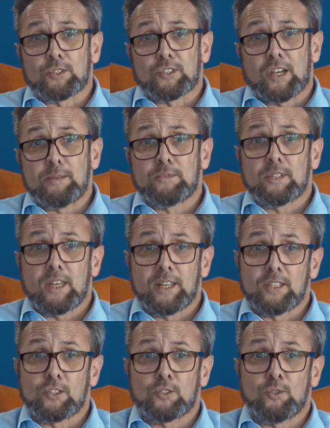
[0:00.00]
was typed,
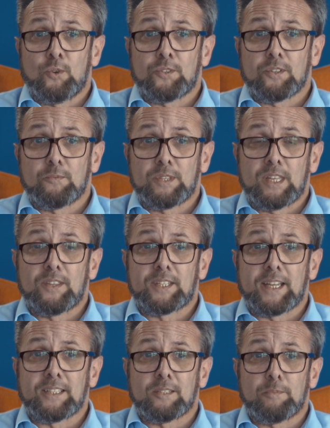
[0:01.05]
and it's stored within the
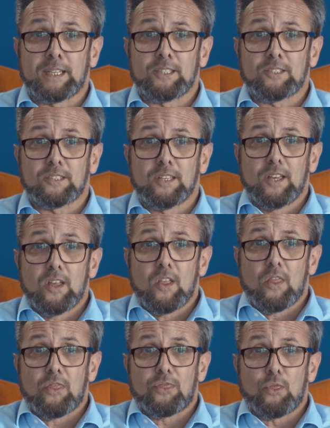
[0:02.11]
database.
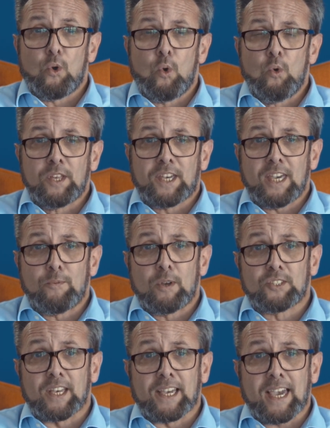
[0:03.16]
All the
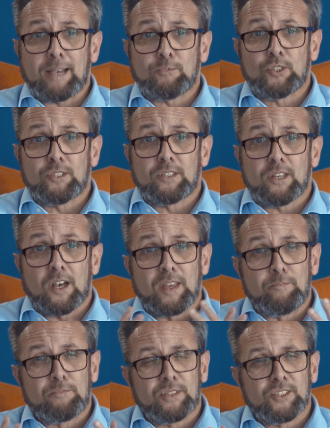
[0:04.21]
keywords that are captured are
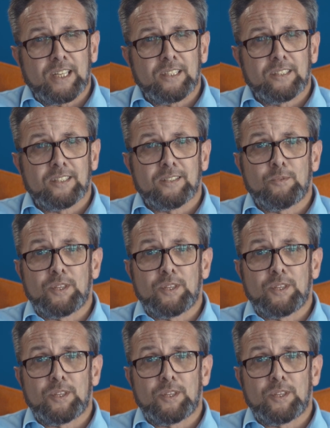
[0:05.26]
then presented